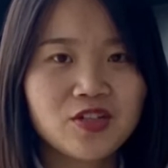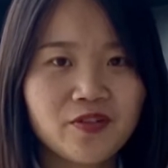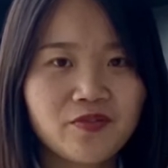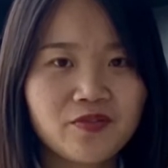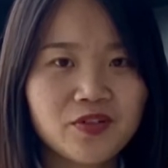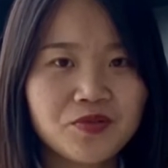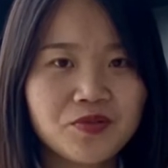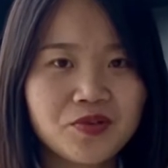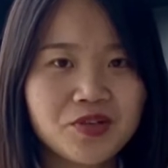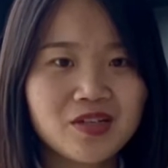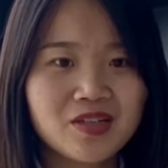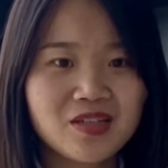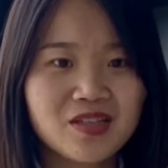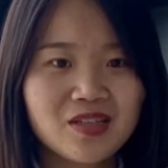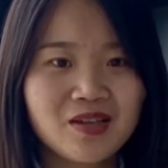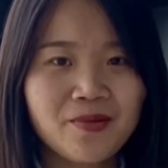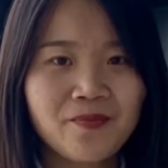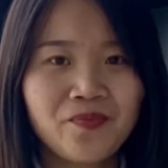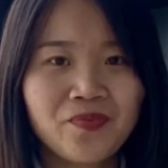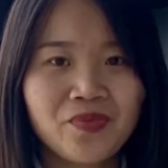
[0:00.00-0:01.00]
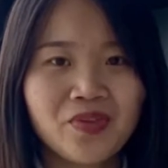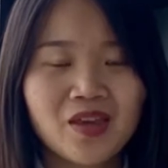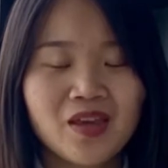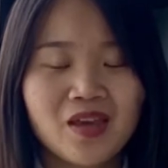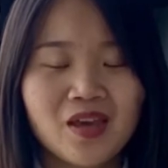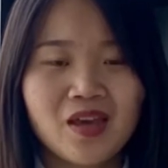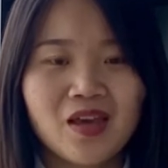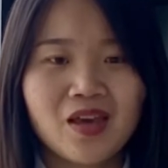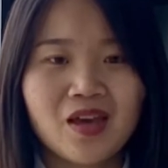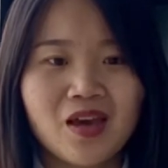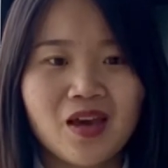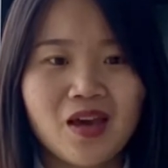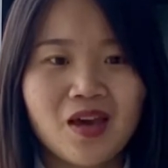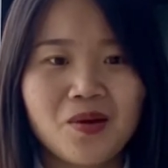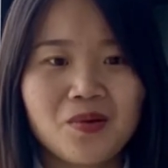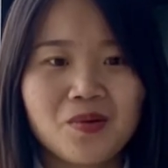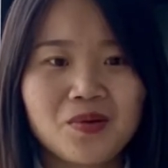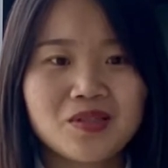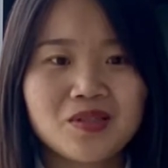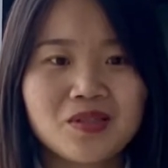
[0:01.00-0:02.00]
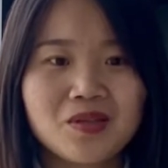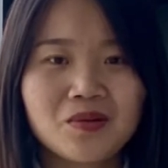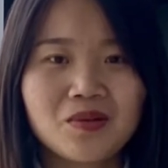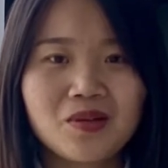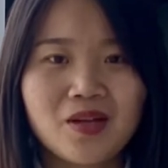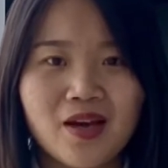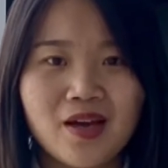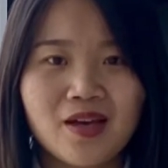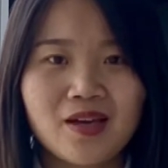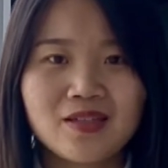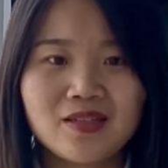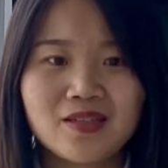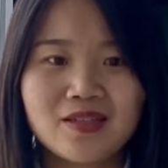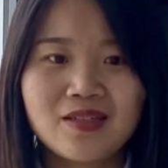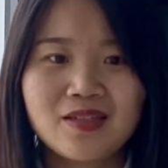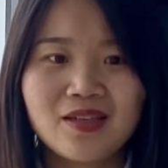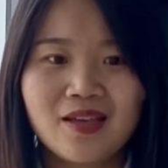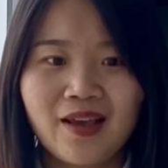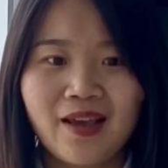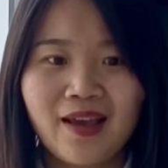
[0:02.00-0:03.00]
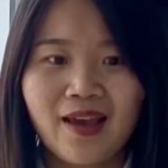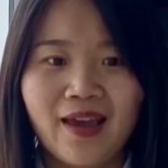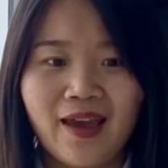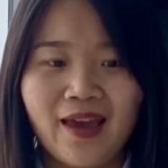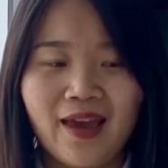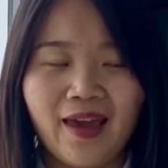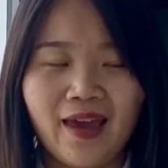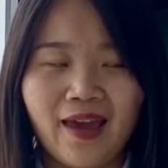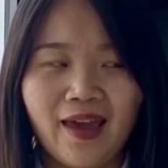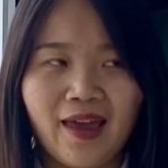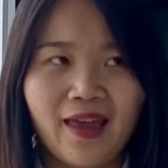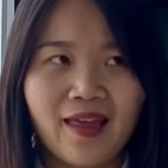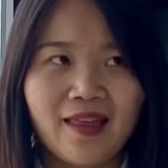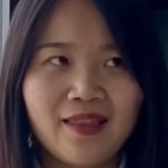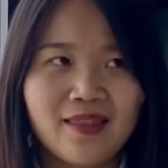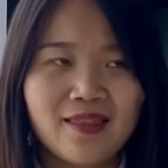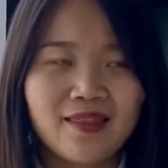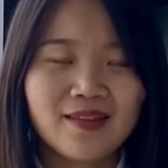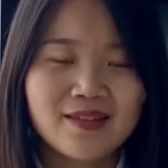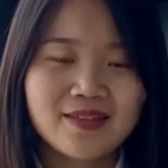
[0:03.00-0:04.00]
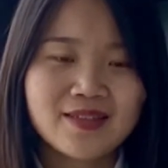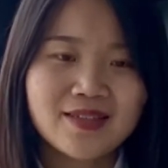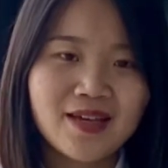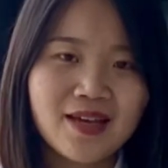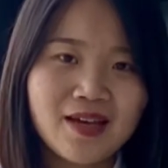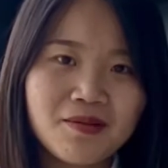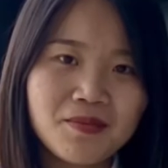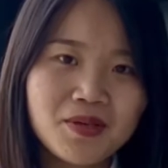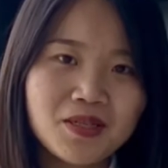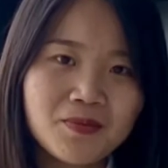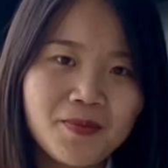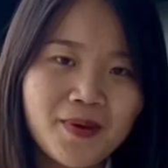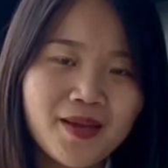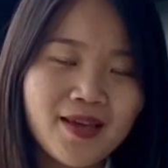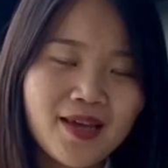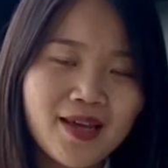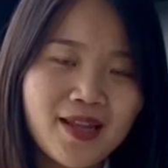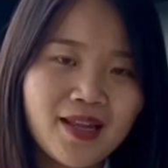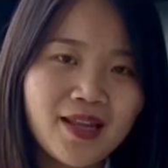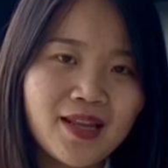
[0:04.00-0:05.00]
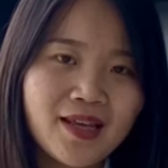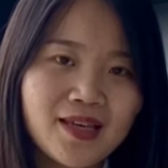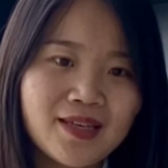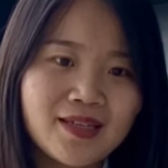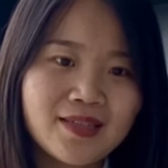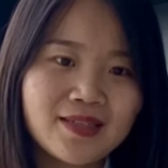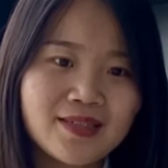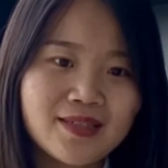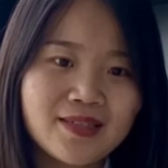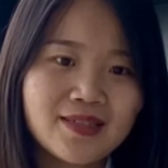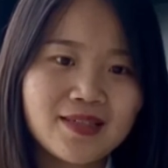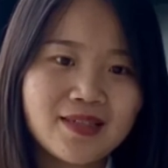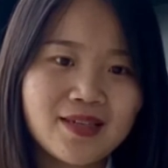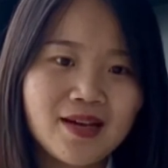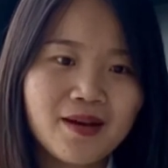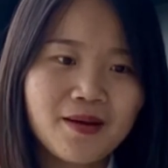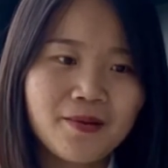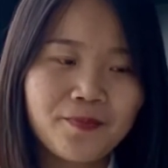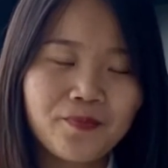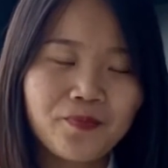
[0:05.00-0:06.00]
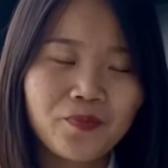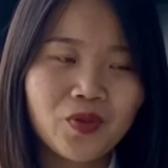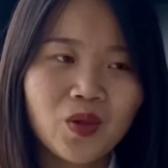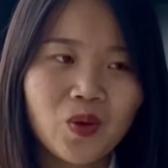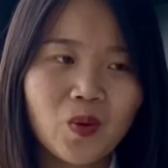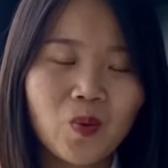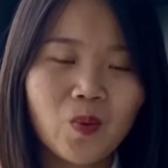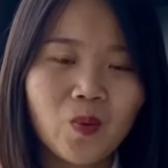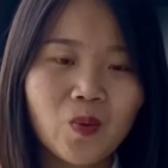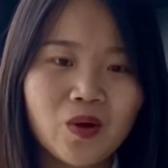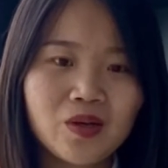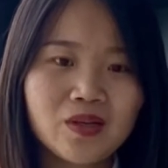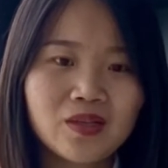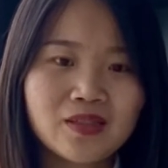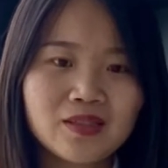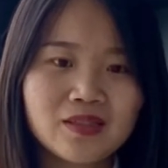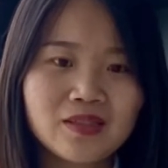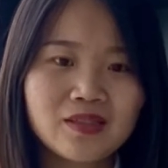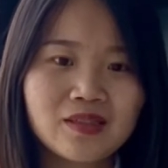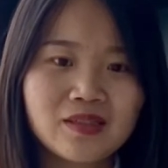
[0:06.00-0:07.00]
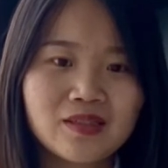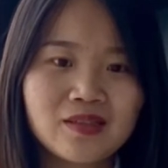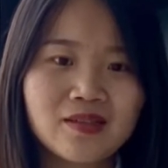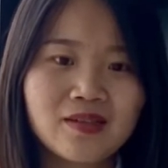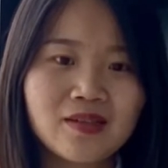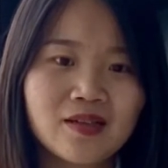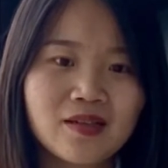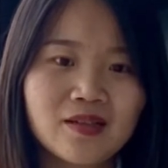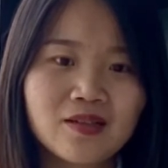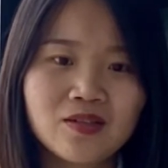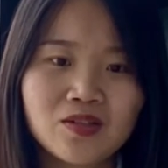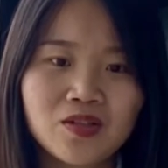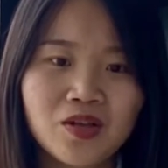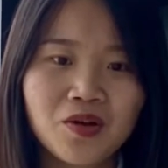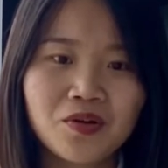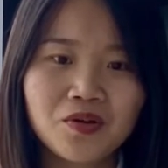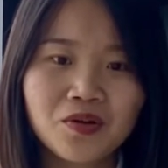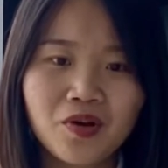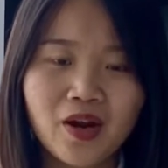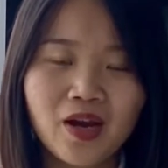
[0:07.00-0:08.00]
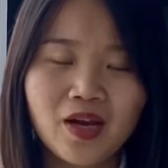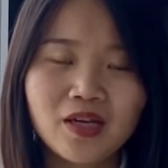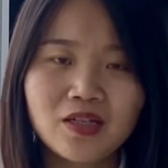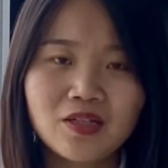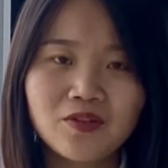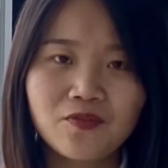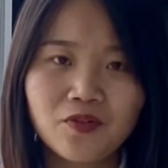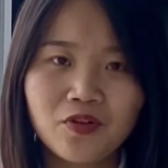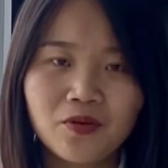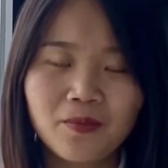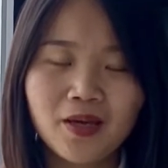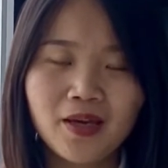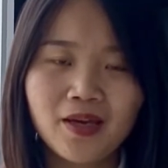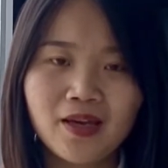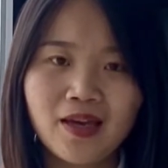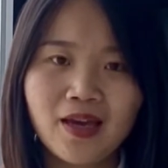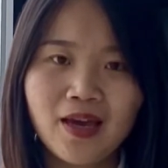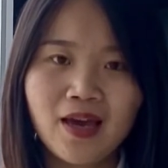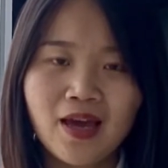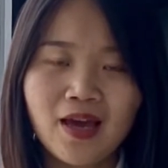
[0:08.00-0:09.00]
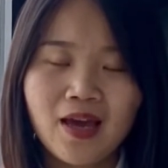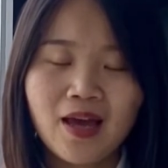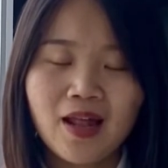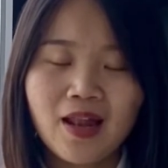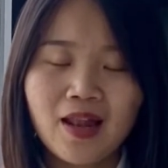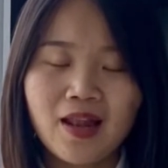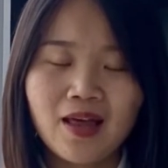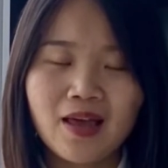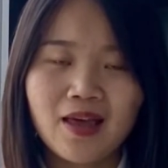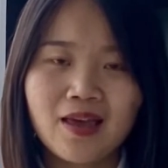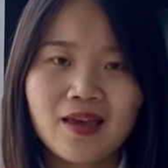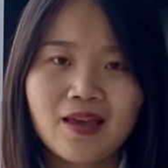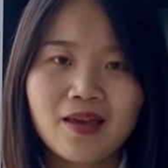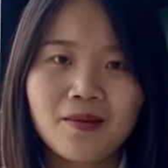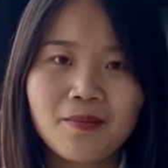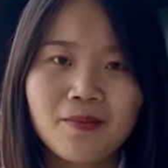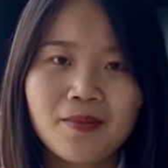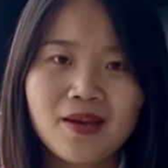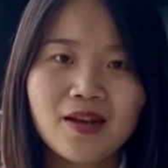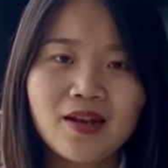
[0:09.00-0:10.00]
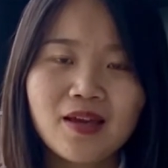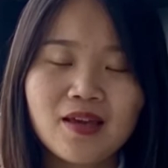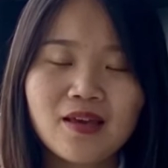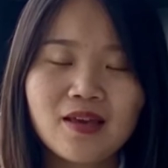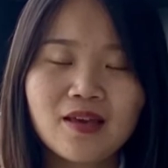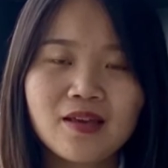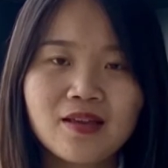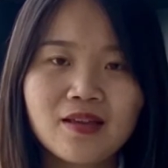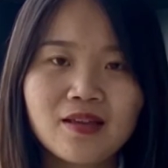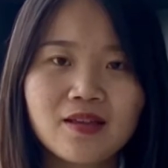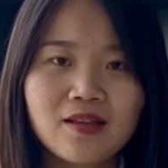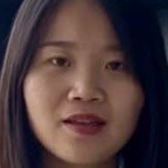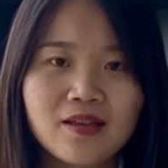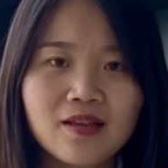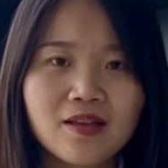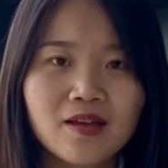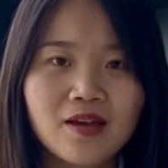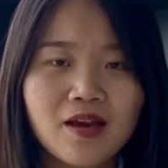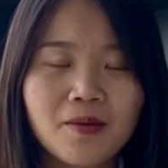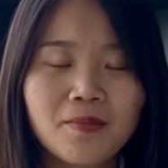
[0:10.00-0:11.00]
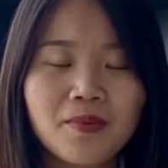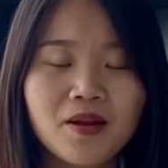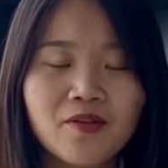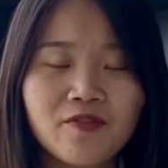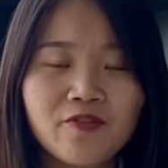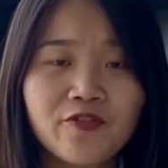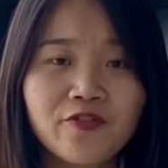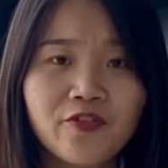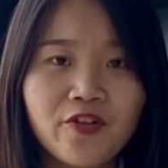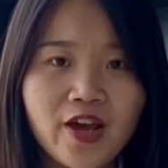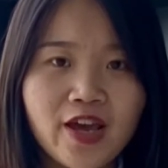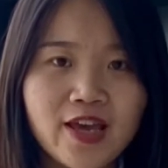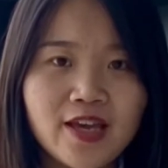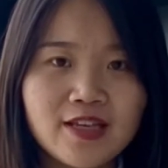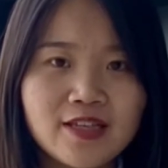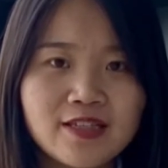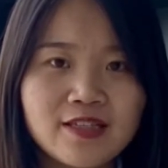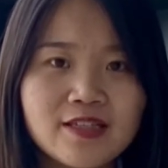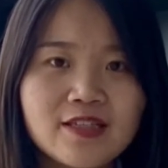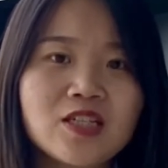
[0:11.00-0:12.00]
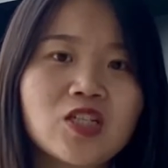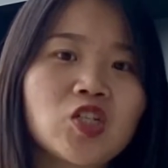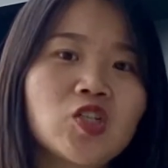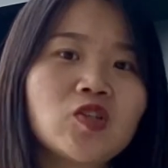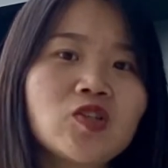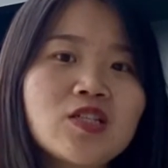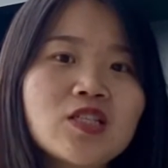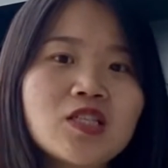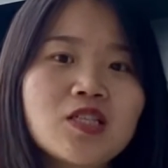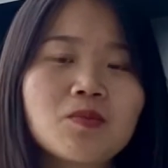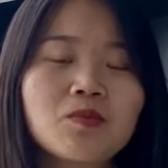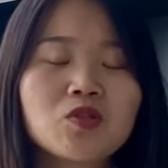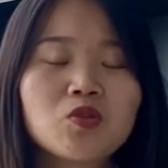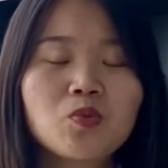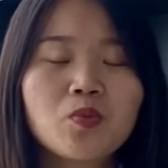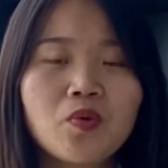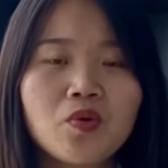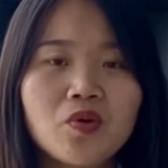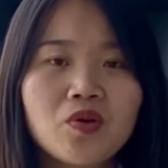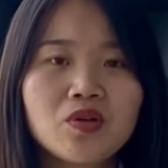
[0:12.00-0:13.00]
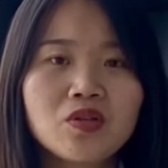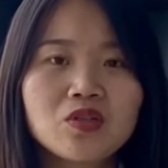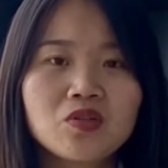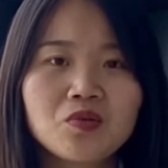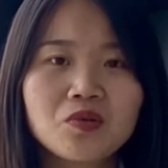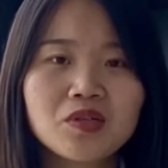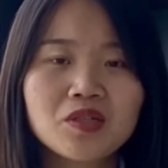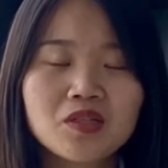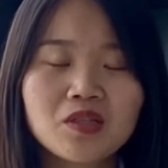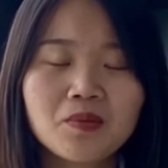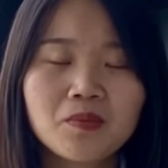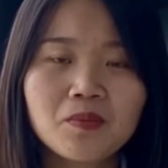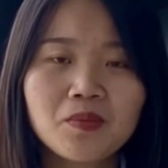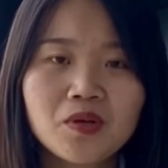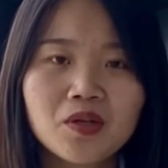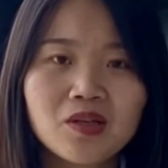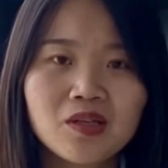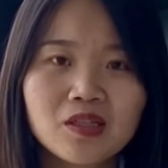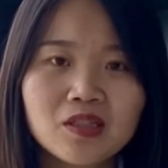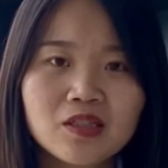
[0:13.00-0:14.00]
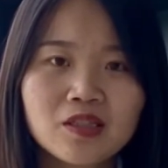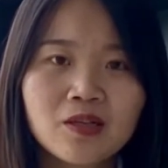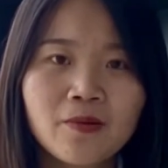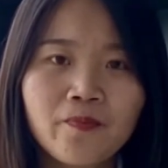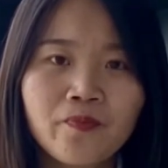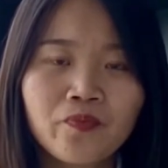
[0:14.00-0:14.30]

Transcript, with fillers: afterwards. It was so nice. And the time I spent in Leeds um, was so great for me. Like meeting a couple of friends, doing some sports, reading some books,